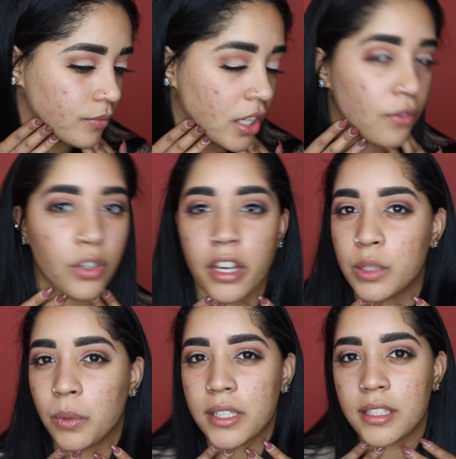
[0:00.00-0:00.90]
If you
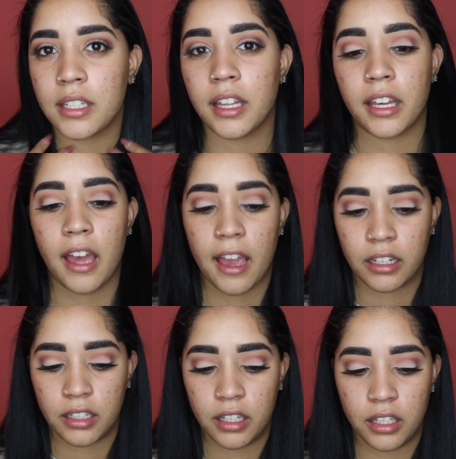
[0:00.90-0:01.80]
guys want to see like an
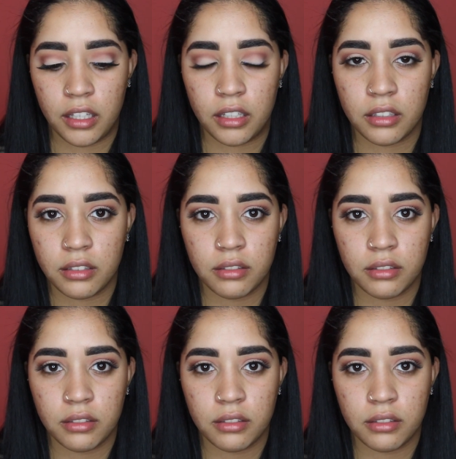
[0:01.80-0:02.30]
acne